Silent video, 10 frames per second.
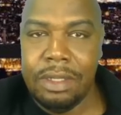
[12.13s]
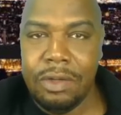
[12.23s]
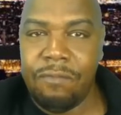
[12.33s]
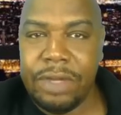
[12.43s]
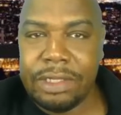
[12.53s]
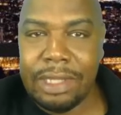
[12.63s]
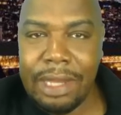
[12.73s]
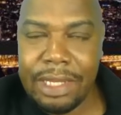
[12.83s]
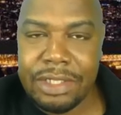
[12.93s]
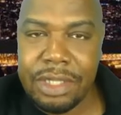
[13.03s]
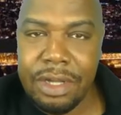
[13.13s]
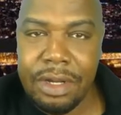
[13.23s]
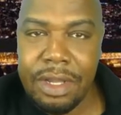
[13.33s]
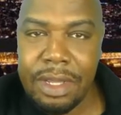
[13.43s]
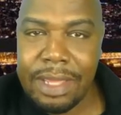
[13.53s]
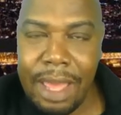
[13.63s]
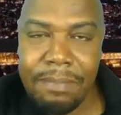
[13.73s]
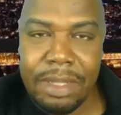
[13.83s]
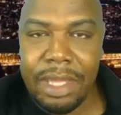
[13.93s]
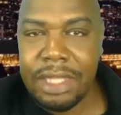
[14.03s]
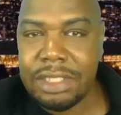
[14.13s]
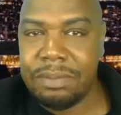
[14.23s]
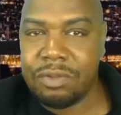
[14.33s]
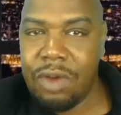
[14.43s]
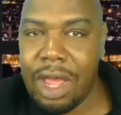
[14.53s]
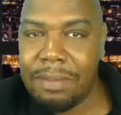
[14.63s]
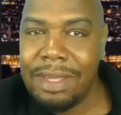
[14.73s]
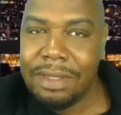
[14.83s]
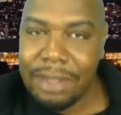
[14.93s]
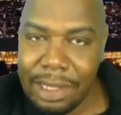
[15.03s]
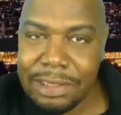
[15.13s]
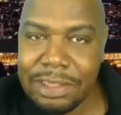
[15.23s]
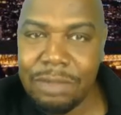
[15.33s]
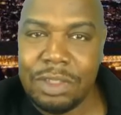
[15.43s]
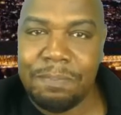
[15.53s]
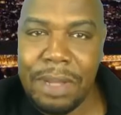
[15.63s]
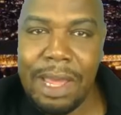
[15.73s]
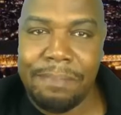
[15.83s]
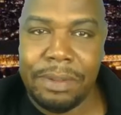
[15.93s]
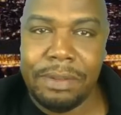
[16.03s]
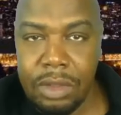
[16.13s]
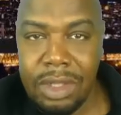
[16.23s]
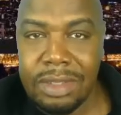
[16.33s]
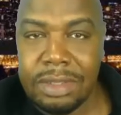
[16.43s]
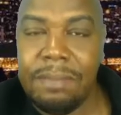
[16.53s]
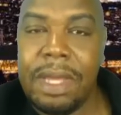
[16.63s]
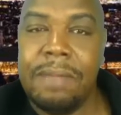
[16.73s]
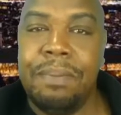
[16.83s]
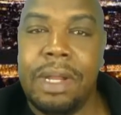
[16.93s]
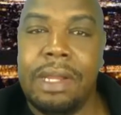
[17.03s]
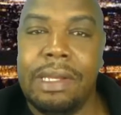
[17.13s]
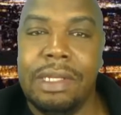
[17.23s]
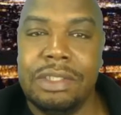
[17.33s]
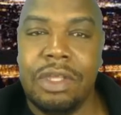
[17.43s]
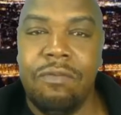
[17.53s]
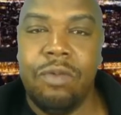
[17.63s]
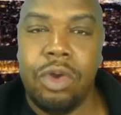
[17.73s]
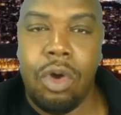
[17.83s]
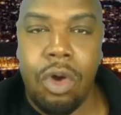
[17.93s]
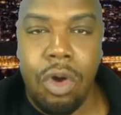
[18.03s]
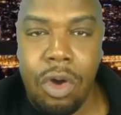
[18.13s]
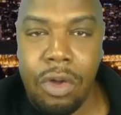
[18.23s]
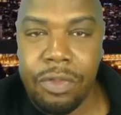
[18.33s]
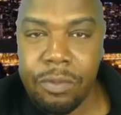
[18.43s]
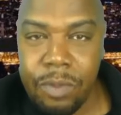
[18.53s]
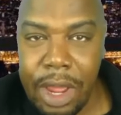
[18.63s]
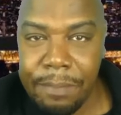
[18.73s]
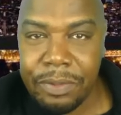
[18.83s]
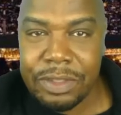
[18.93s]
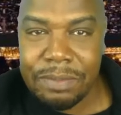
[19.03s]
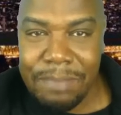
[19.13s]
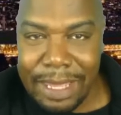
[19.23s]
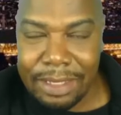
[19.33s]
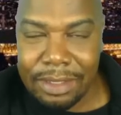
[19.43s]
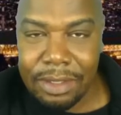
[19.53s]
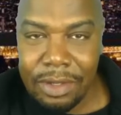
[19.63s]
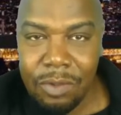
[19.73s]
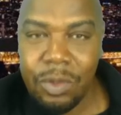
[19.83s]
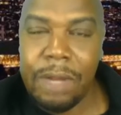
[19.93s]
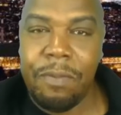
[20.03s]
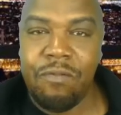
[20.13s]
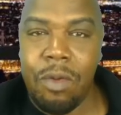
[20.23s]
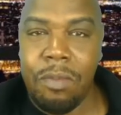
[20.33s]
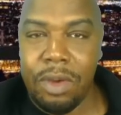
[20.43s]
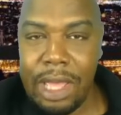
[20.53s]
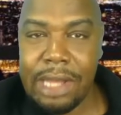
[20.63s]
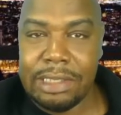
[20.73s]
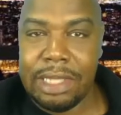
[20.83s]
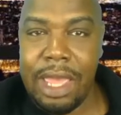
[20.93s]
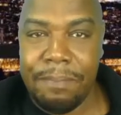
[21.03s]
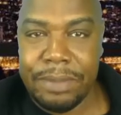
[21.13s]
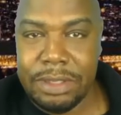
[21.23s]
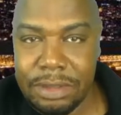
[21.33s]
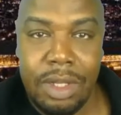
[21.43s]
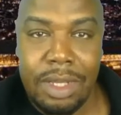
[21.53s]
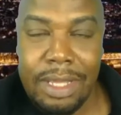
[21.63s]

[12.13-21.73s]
Don't forget to like, share, comment, and subscribe. Now let's see what's popping. Somebody put out a list of what all the rappers make when they perform on college campuses.